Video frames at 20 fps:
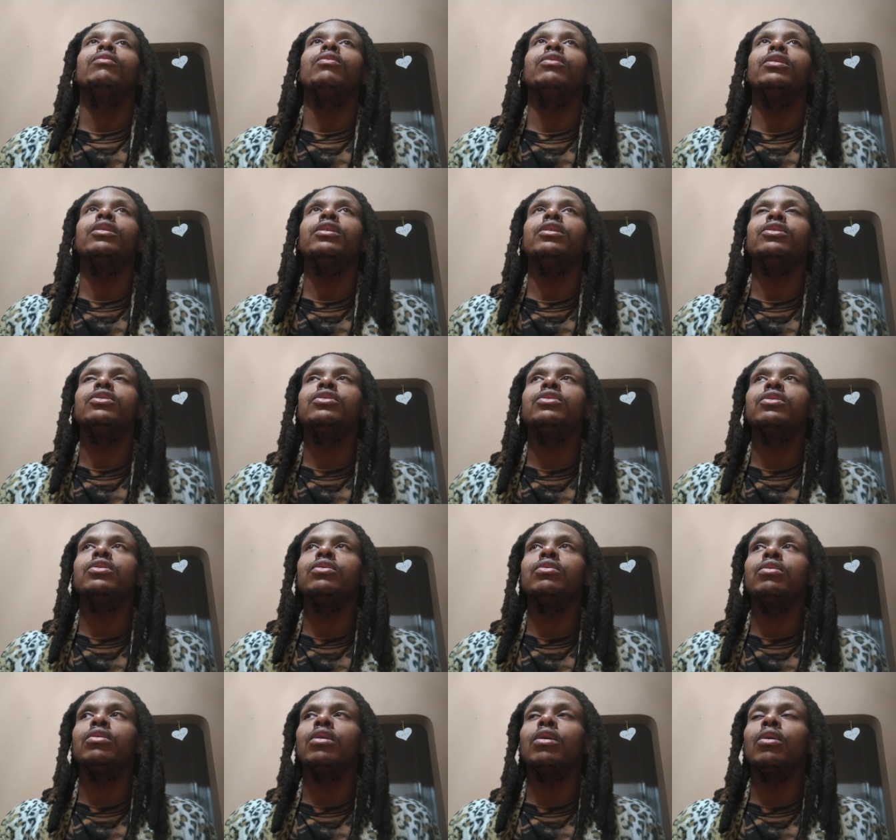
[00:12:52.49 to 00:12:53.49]
was,
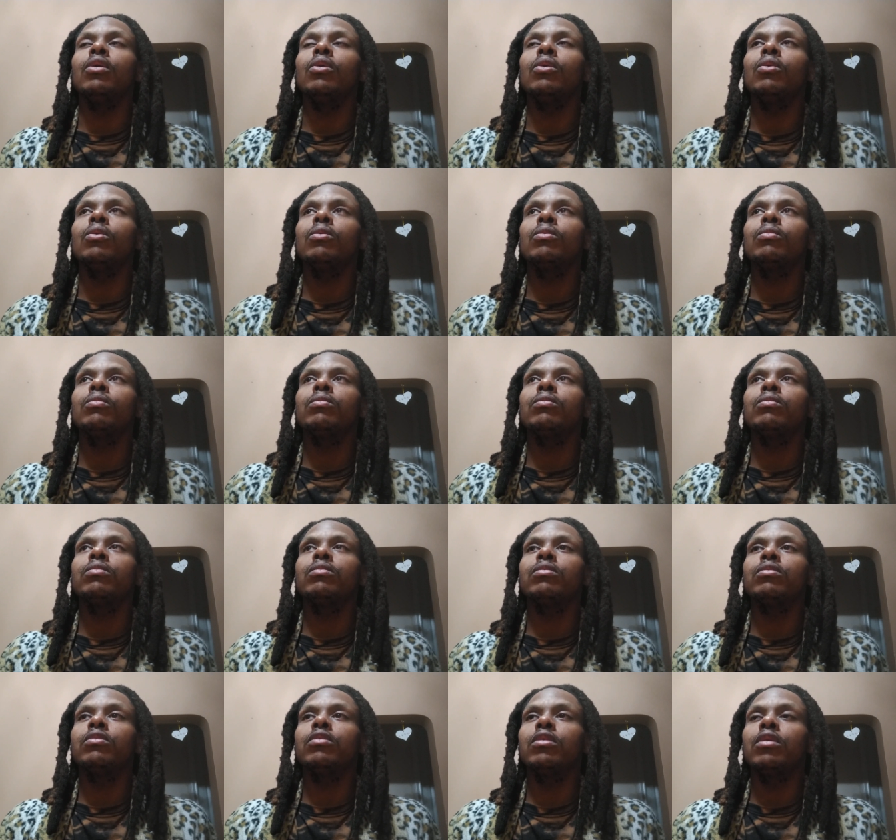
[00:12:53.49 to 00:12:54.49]
you know,
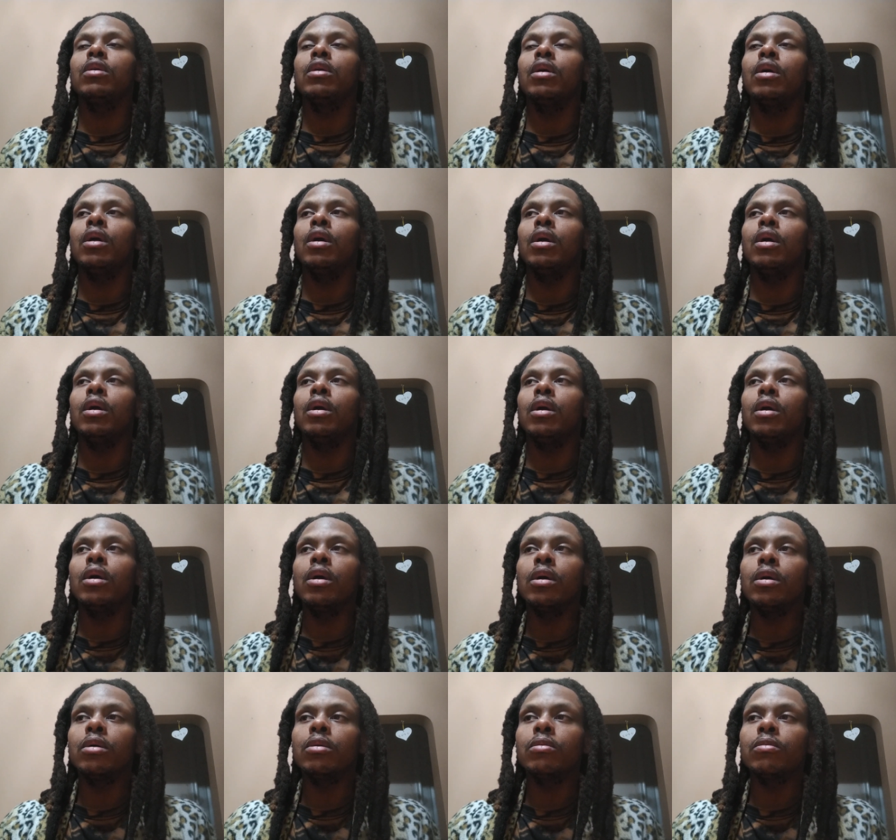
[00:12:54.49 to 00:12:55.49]

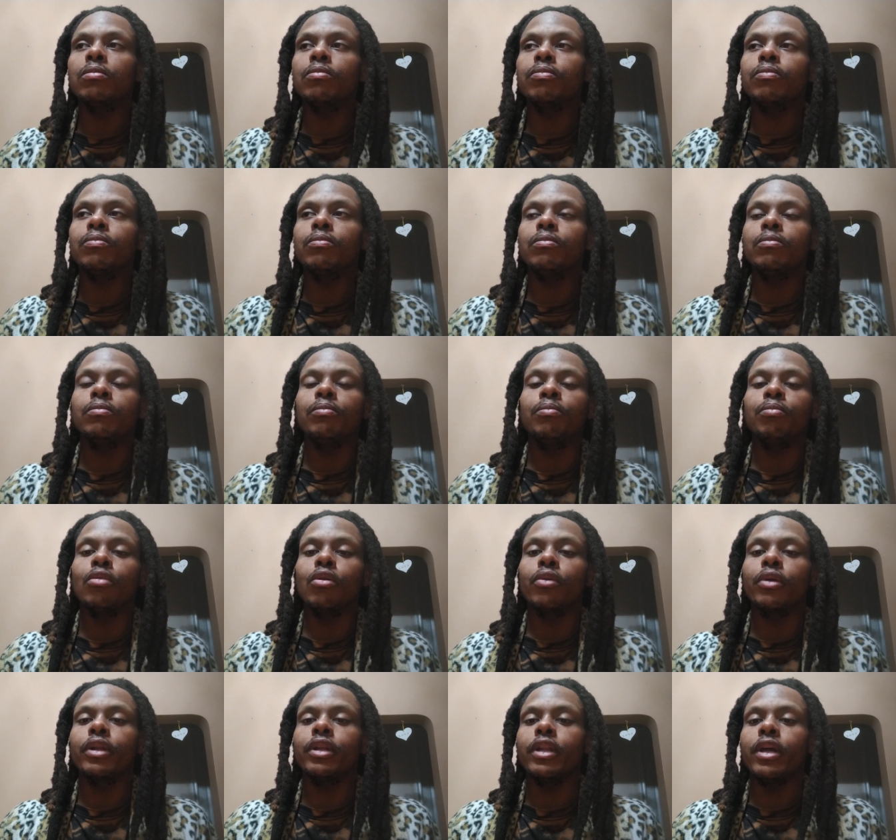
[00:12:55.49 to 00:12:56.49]
uh
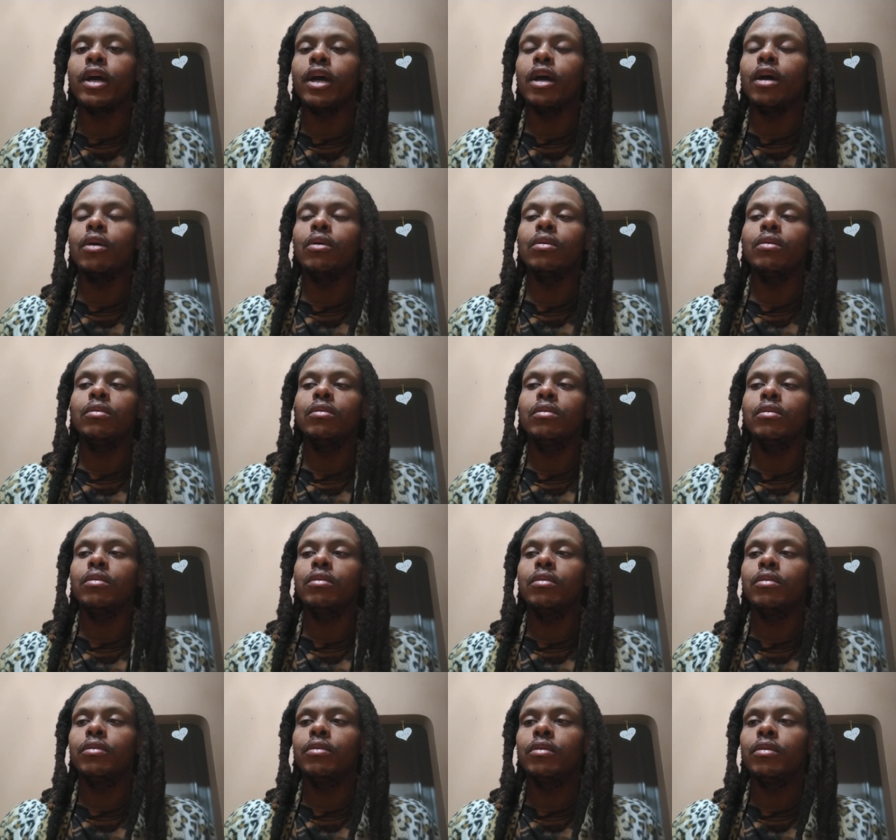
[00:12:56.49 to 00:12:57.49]
broken down.
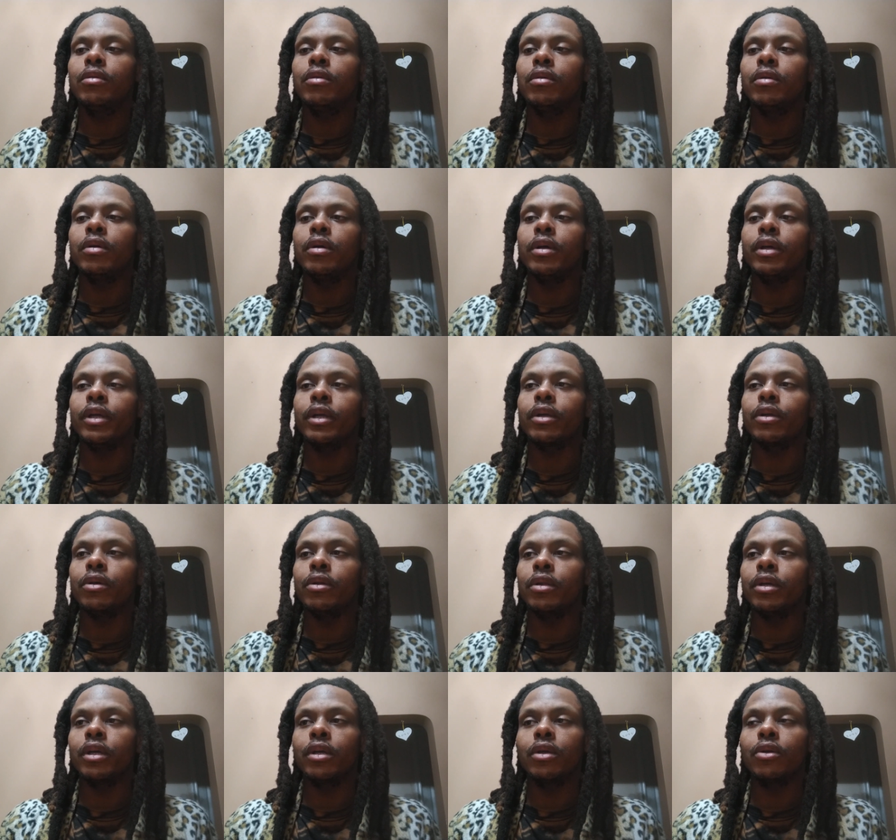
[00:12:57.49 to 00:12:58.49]
It
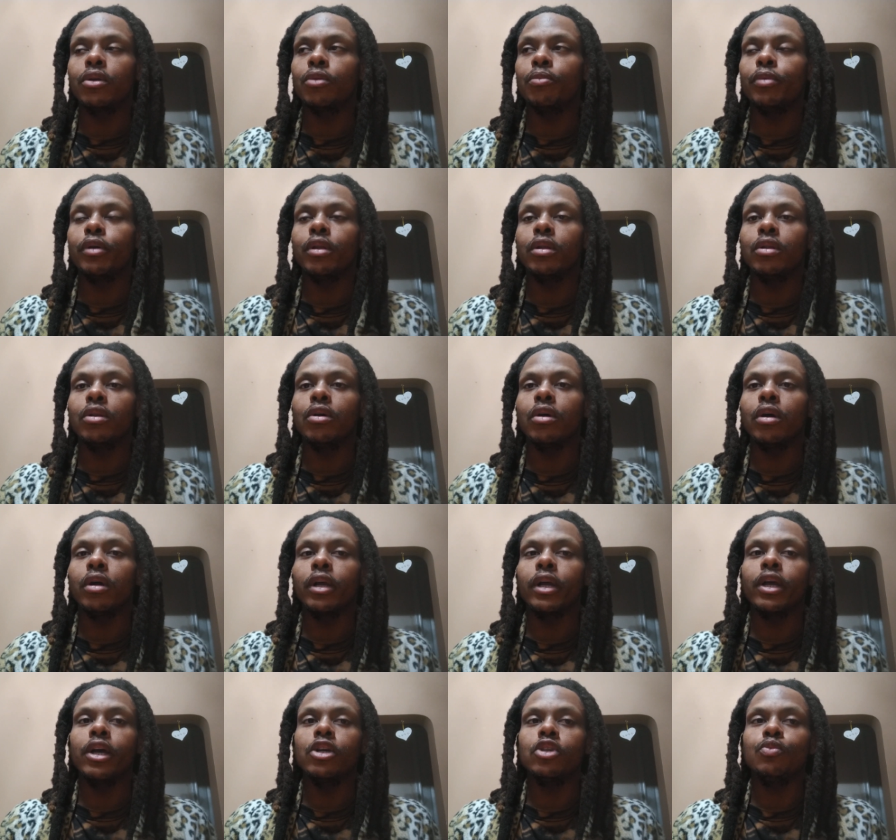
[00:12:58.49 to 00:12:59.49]
could it could have been a
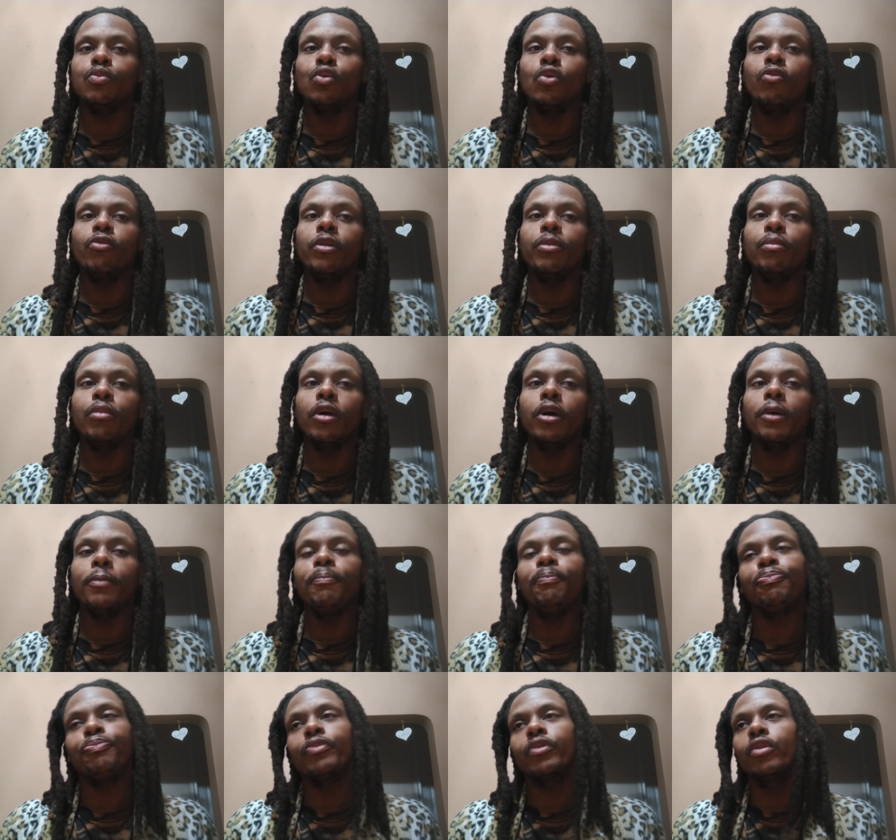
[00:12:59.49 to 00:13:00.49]
dog ass movie, but
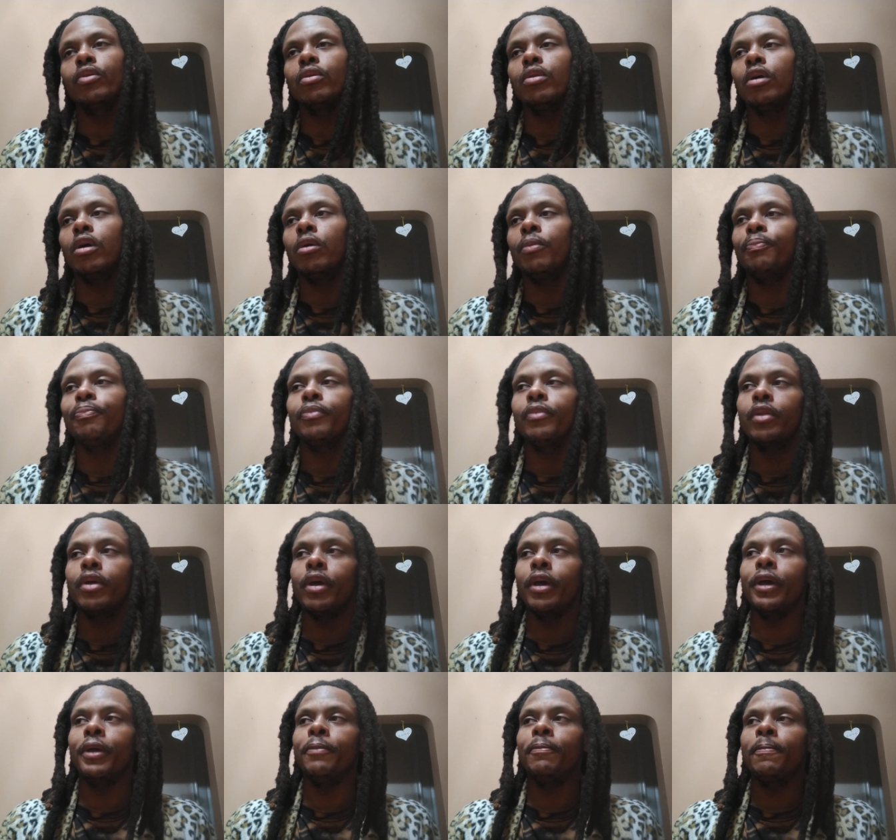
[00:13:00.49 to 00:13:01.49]
you know,
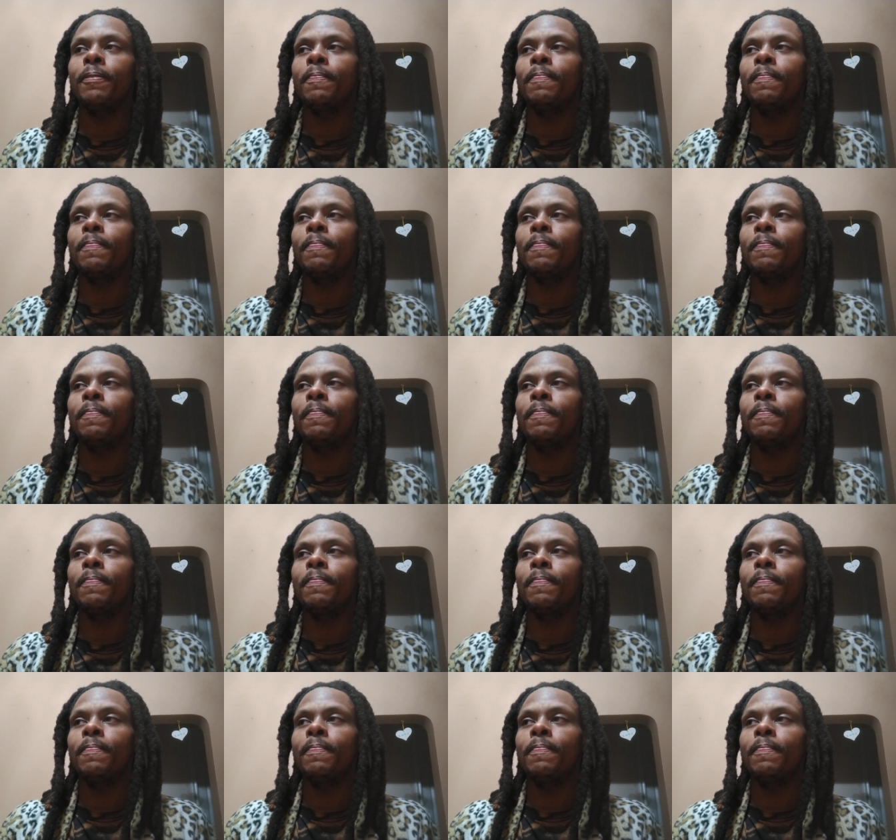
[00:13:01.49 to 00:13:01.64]
hey.